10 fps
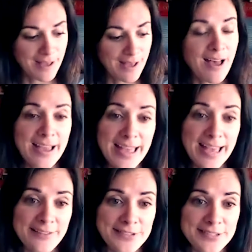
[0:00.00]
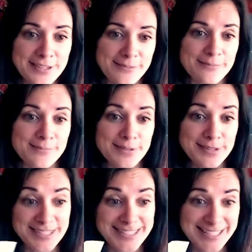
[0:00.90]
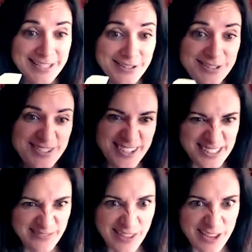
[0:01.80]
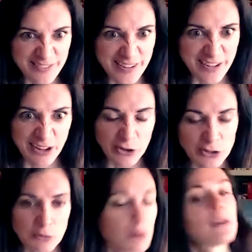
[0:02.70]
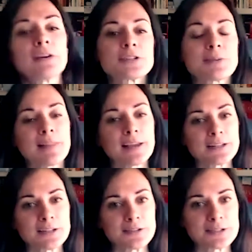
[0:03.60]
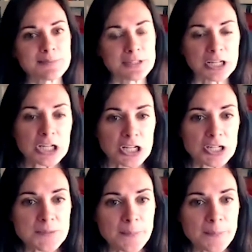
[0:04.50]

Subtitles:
I have some stickers because I'm not a very good drawer, so I like to use some stickers.